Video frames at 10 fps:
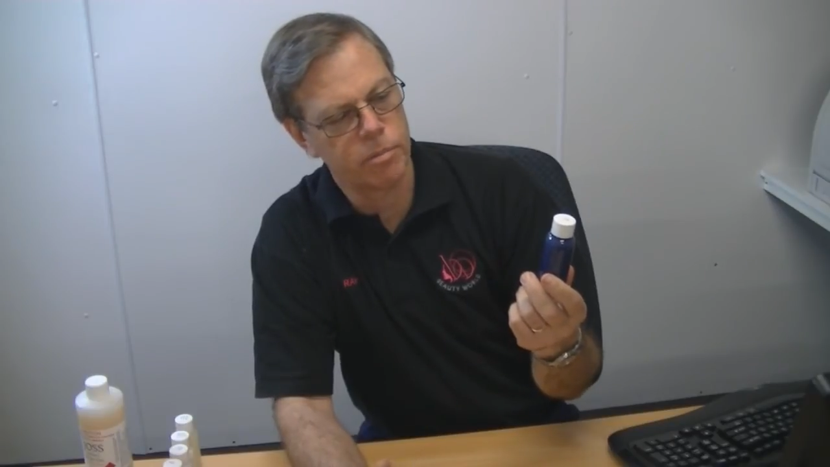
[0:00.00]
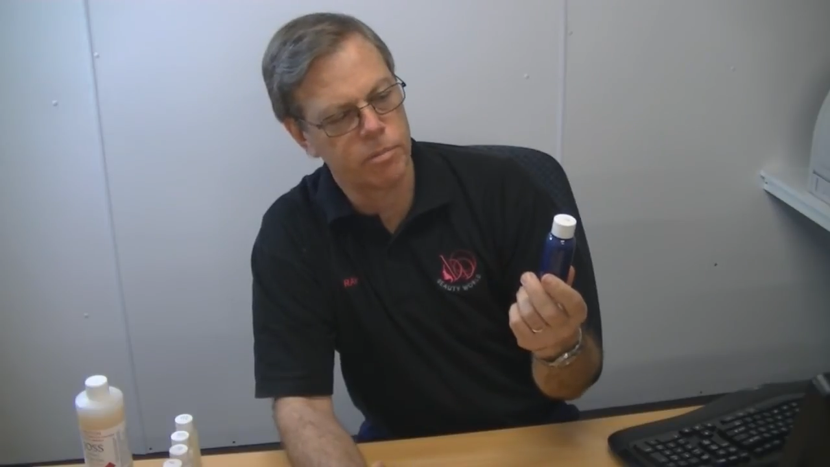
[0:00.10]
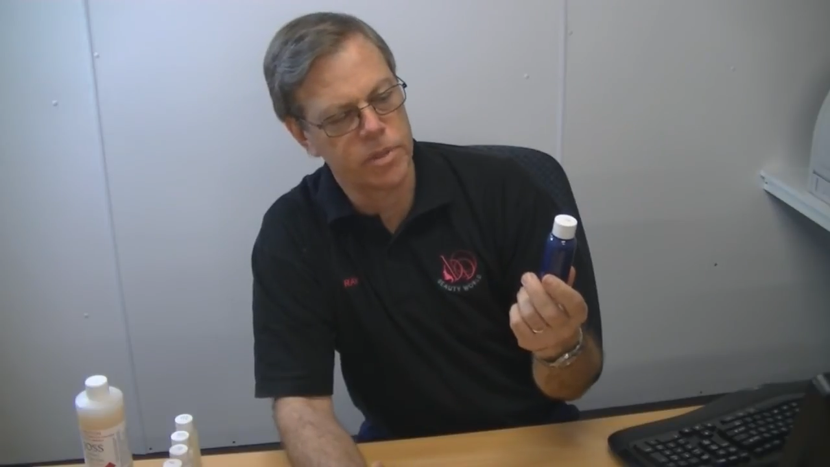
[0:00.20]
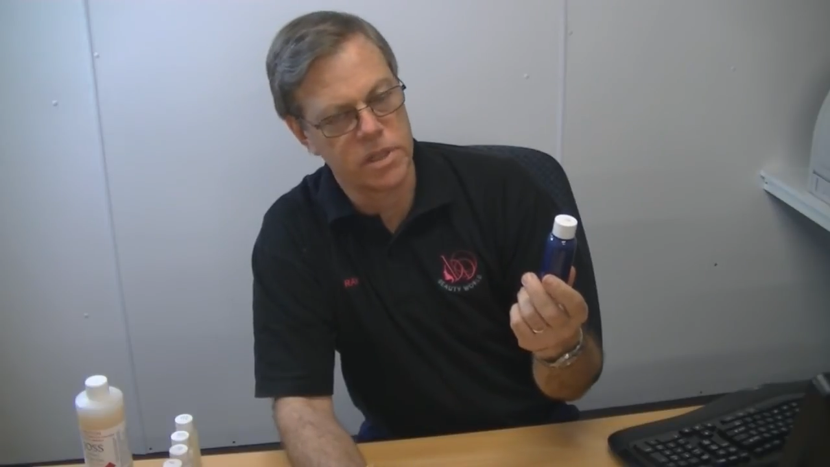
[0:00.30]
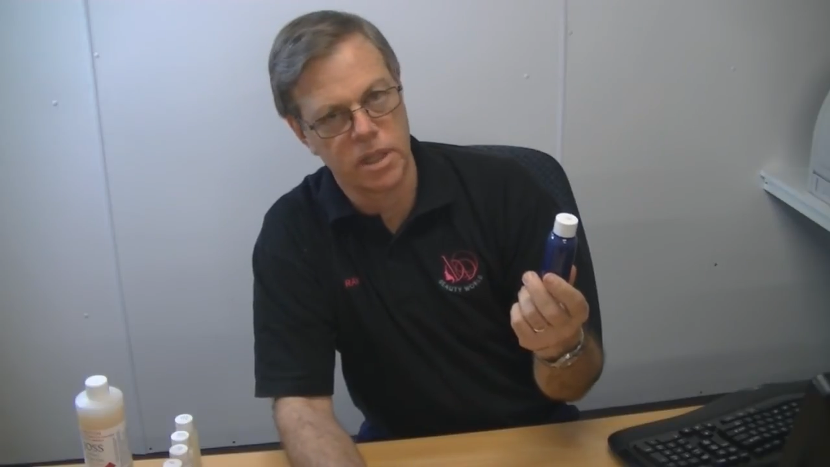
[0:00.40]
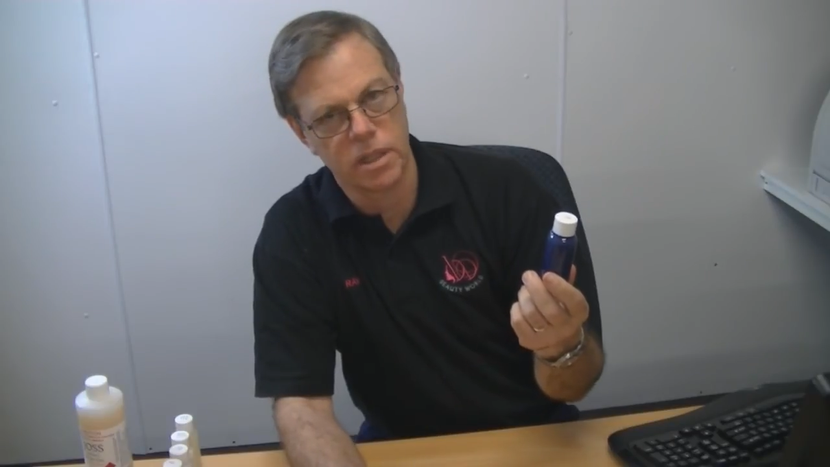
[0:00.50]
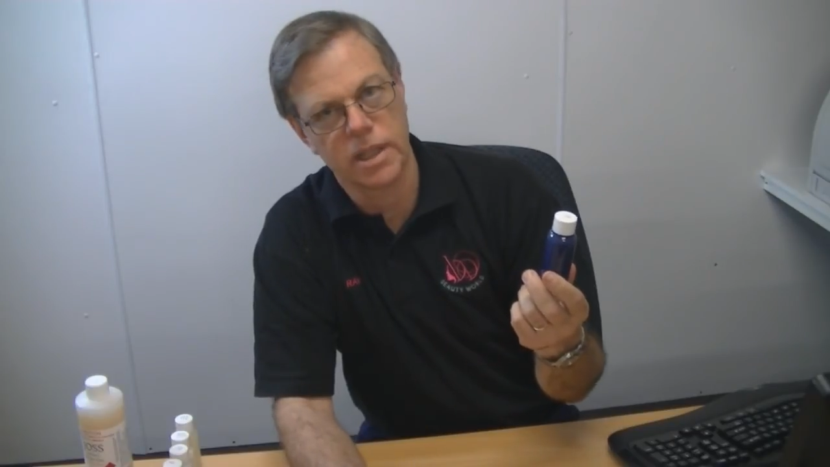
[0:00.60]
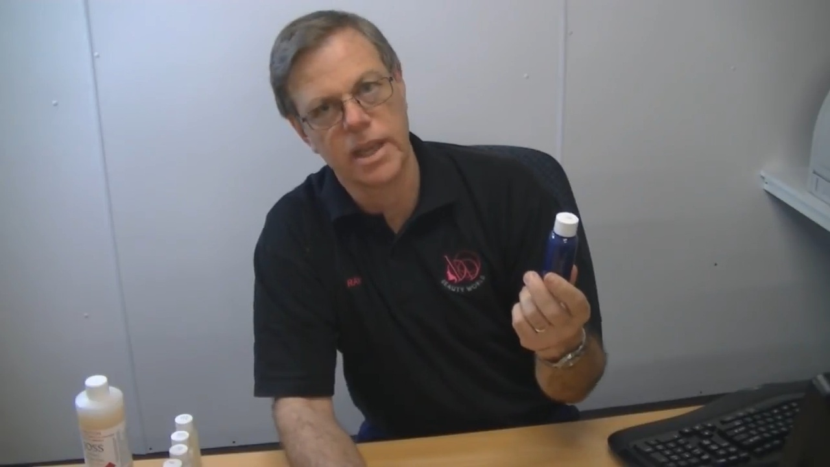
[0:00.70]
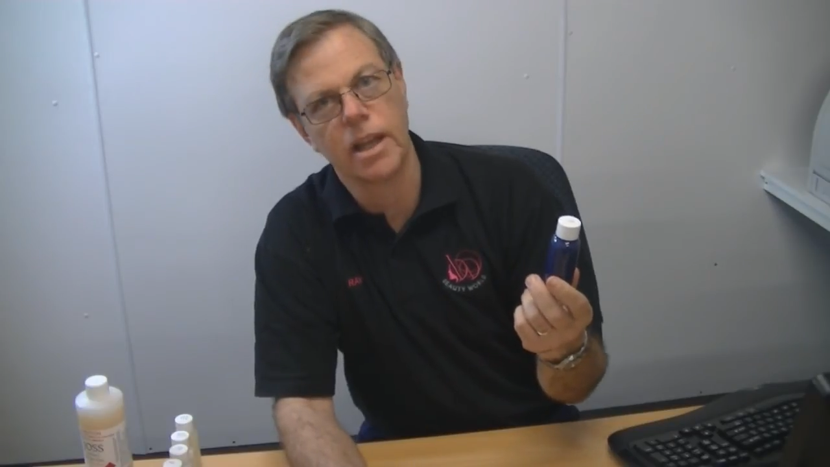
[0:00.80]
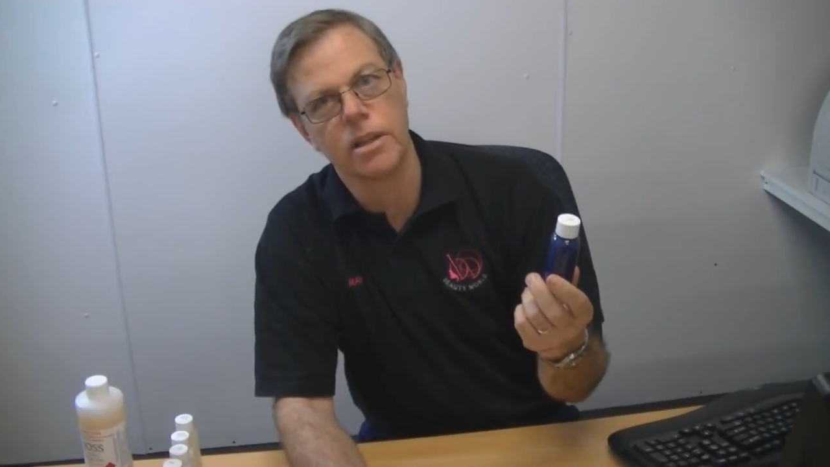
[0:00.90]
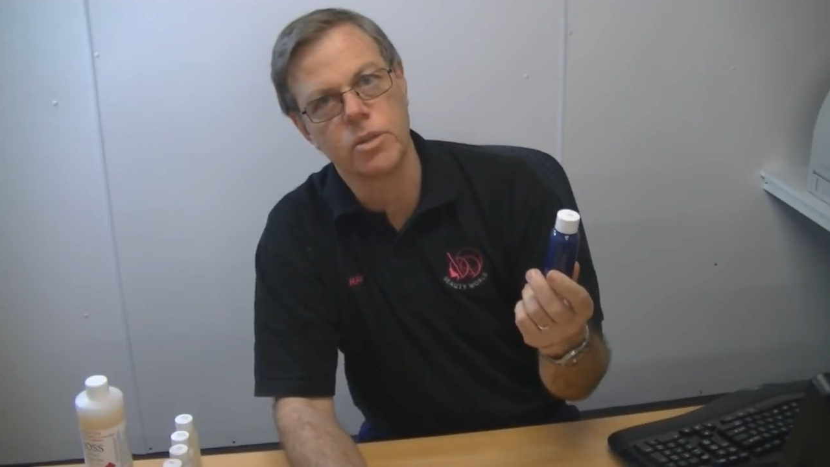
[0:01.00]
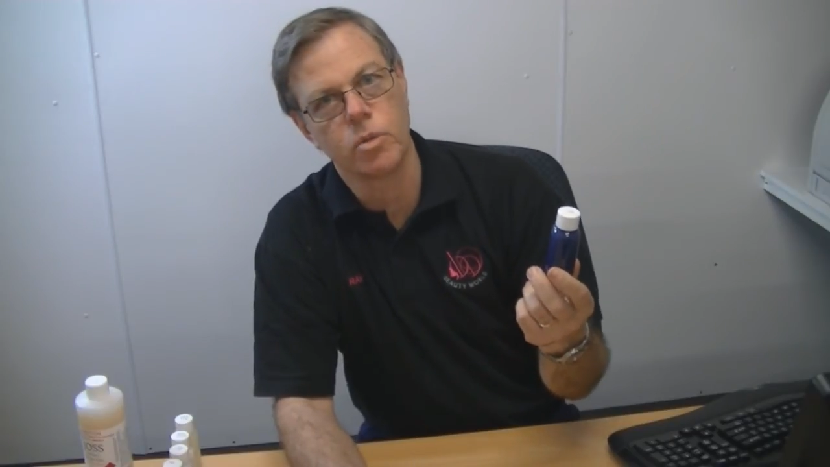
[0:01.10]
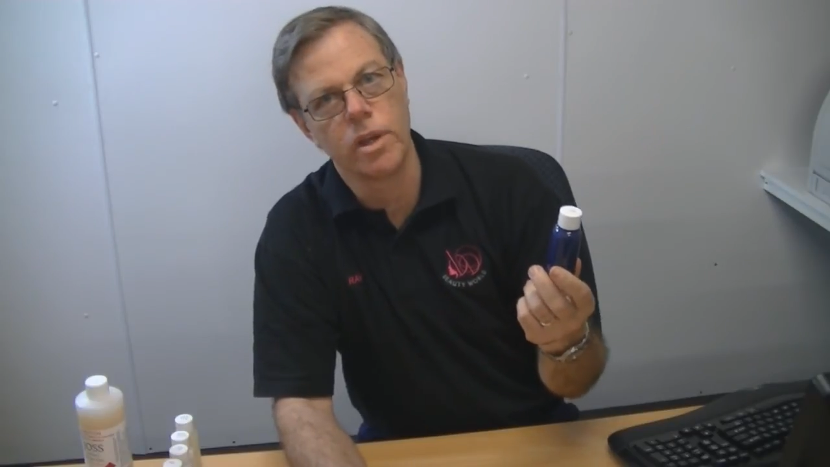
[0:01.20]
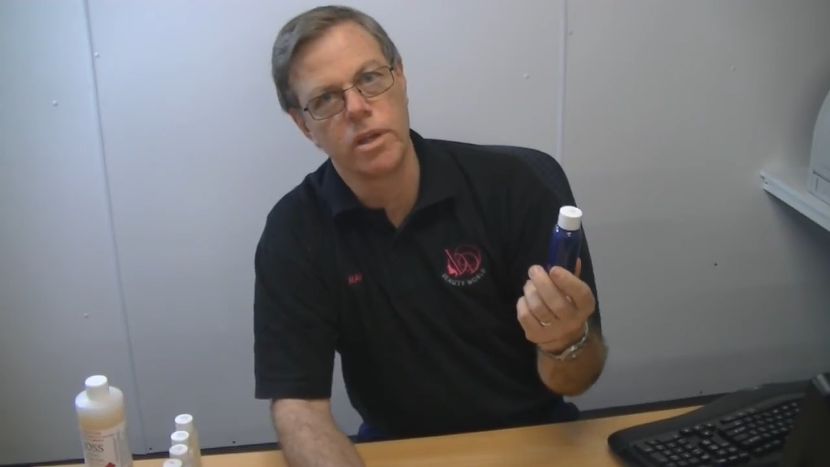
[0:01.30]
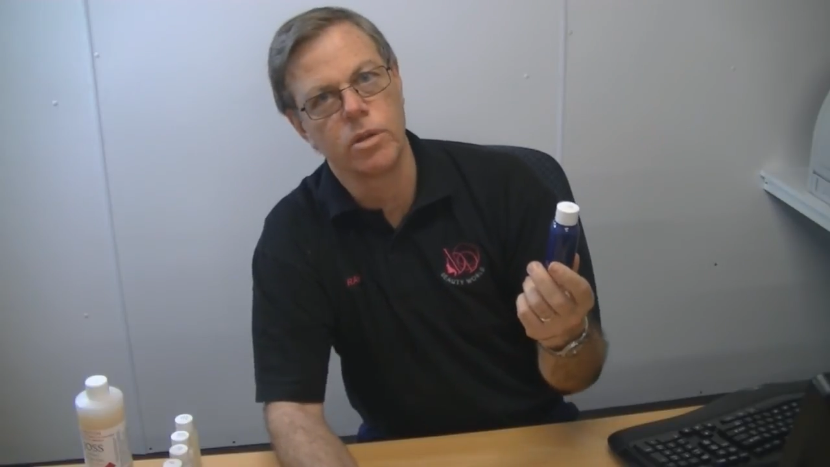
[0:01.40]
particular colours
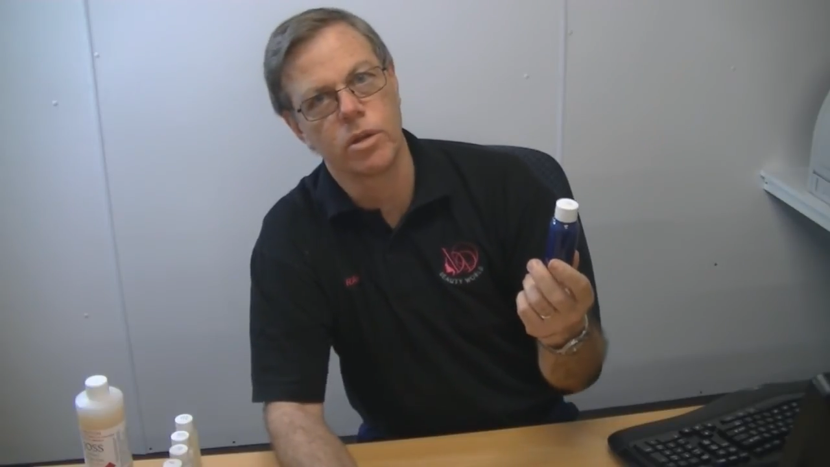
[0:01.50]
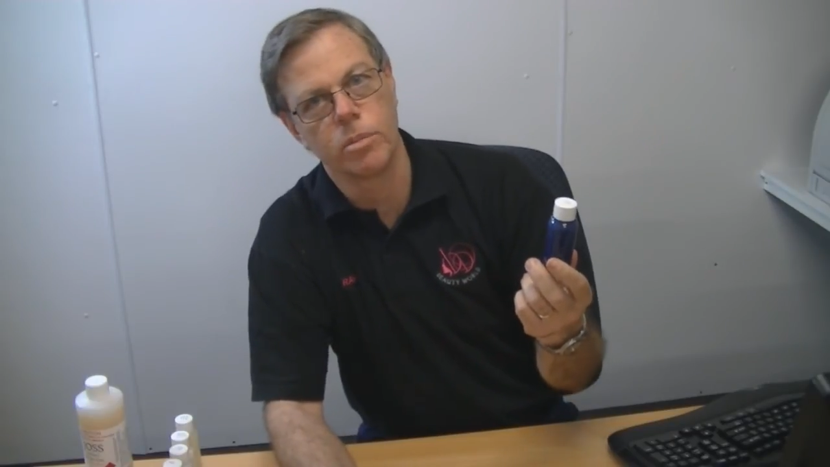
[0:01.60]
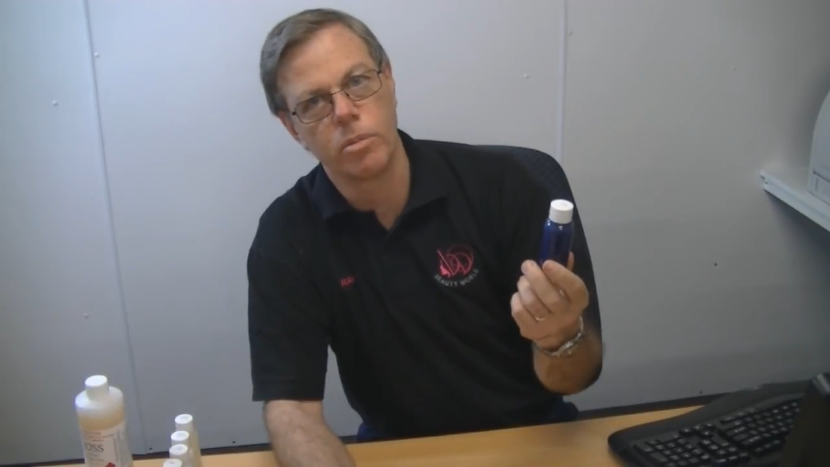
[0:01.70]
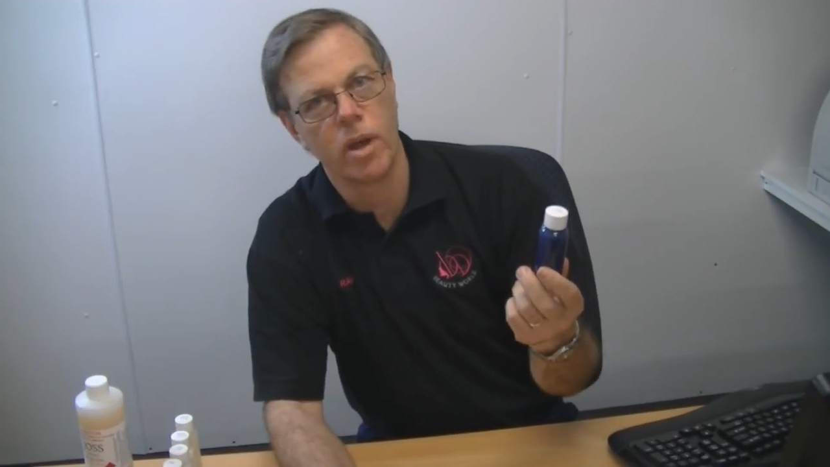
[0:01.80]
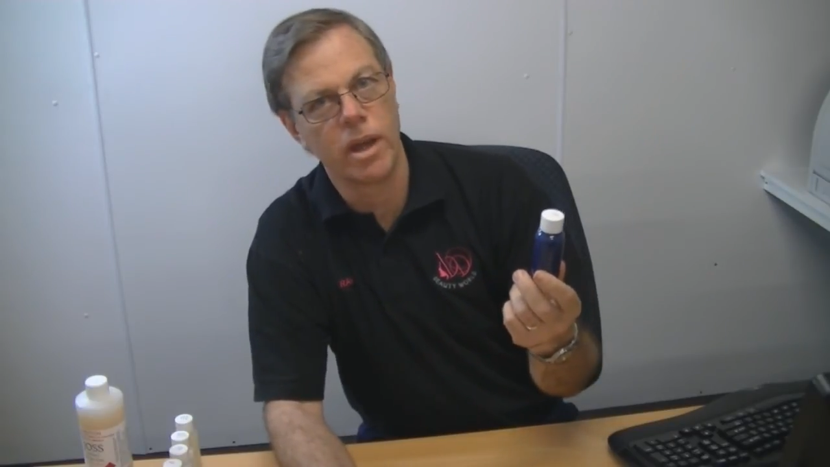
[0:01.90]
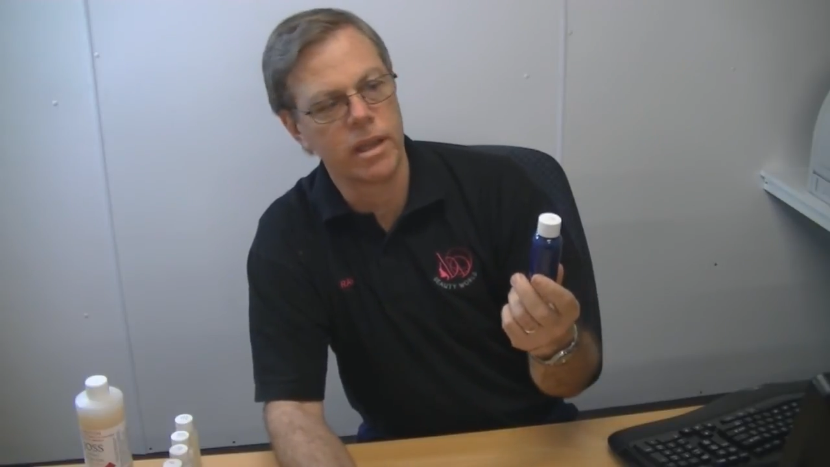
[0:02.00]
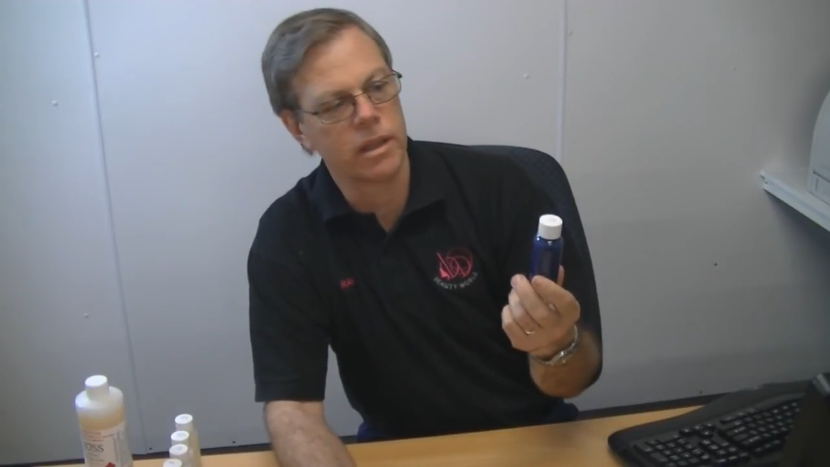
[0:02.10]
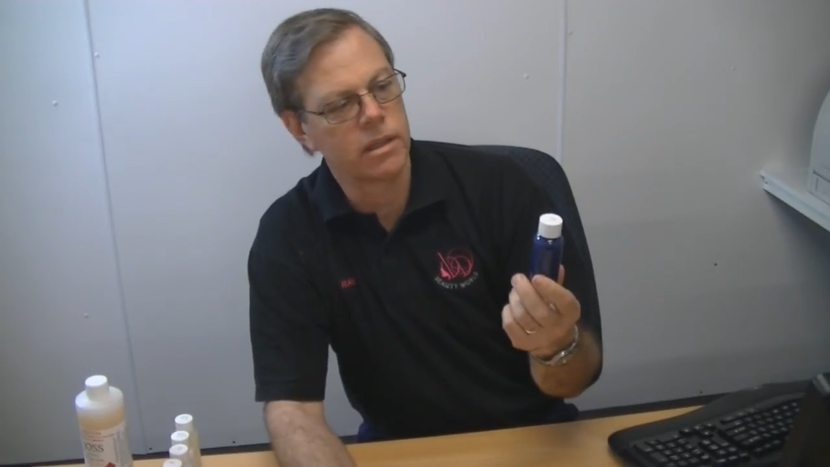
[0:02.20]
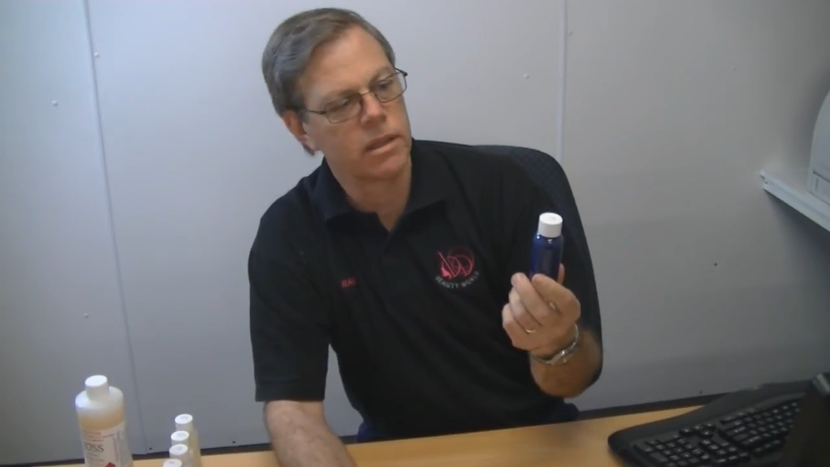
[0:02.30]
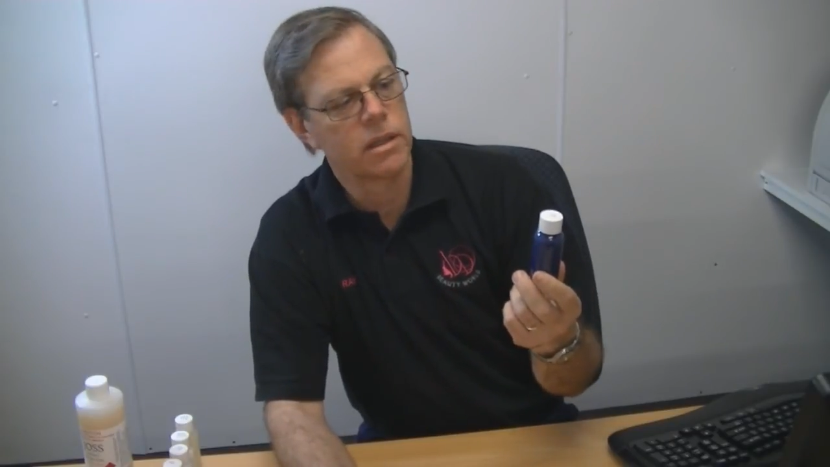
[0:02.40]
where you are combining